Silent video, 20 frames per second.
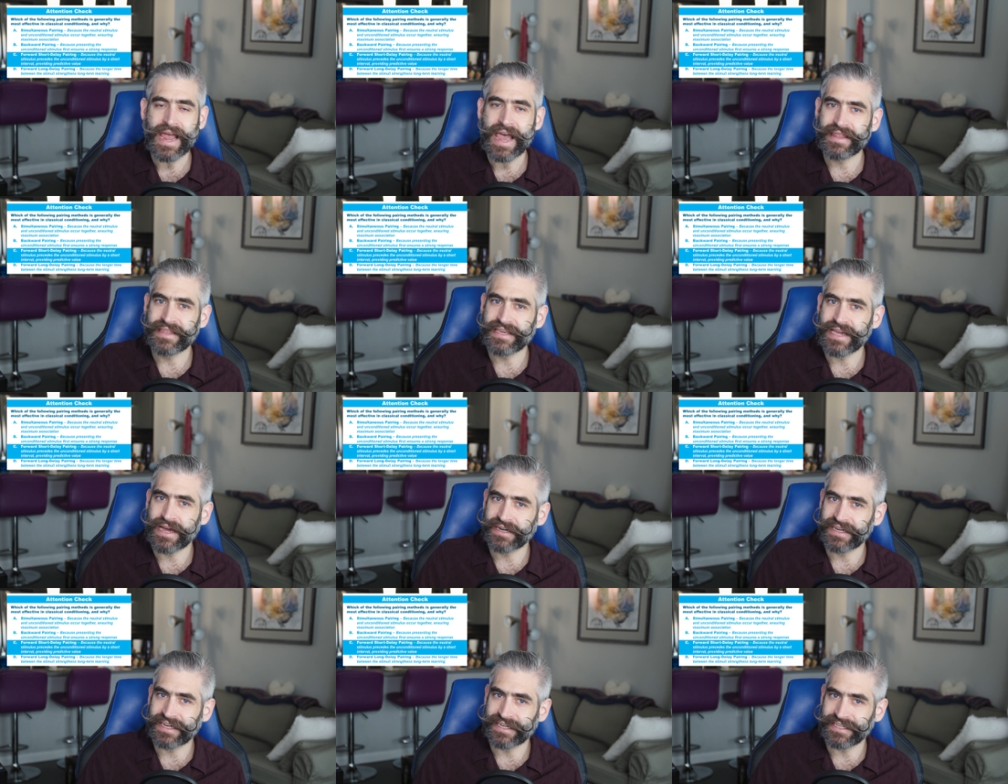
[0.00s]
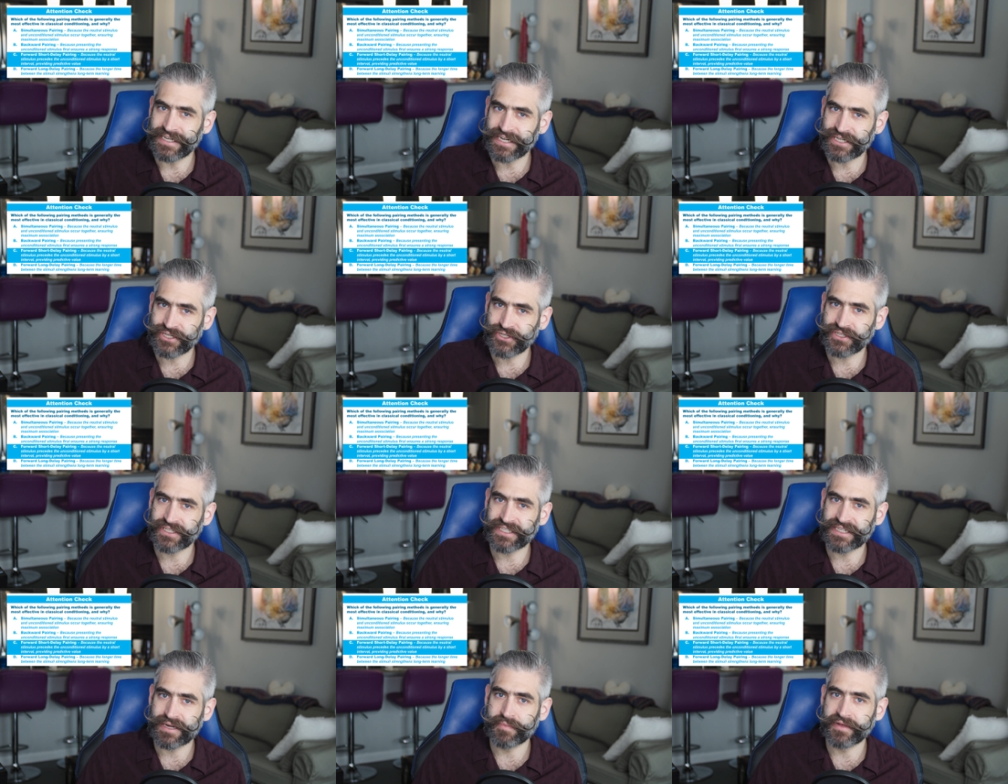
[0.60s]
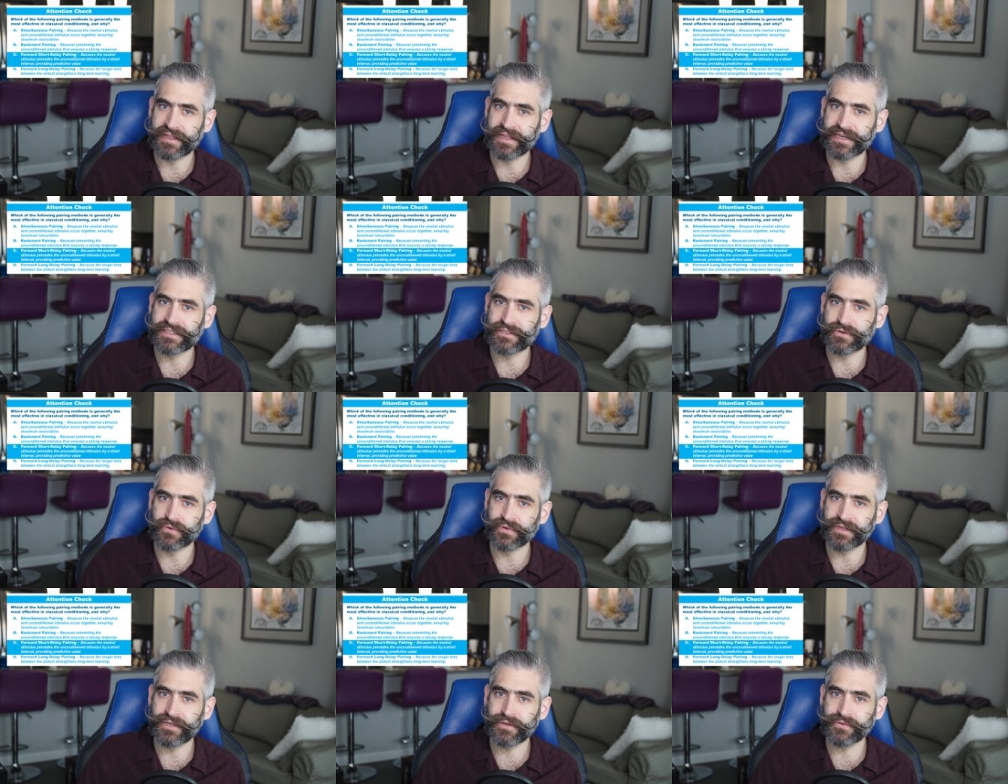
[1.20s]
and the unconditioned stimulus,
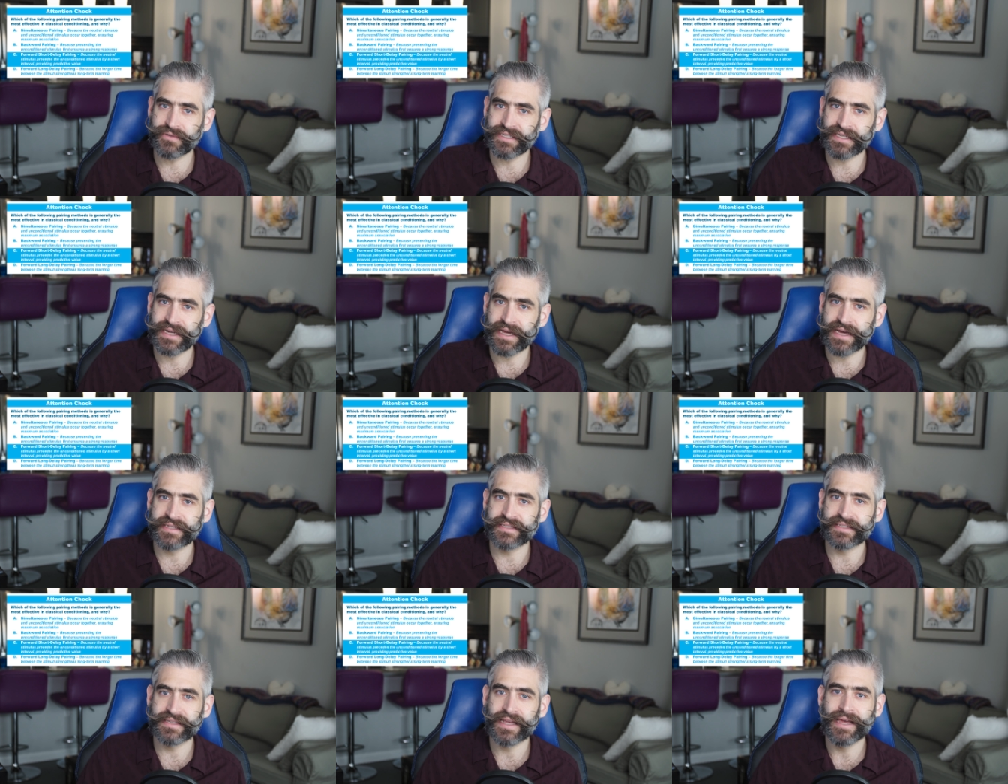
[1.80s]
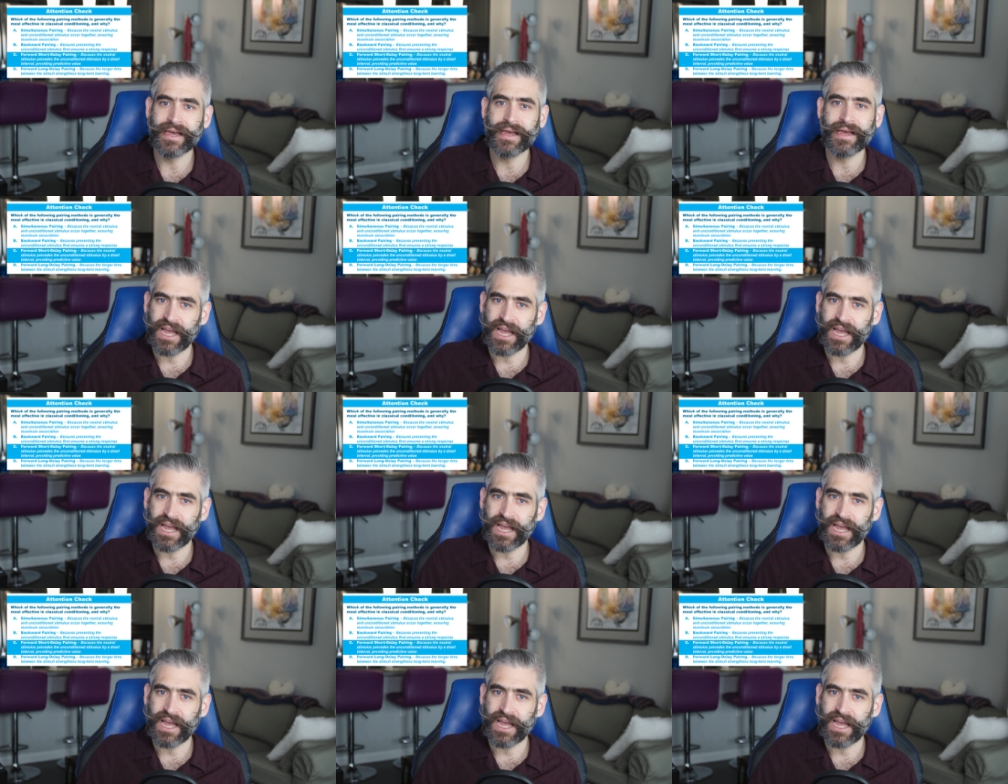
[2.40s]
or UCS,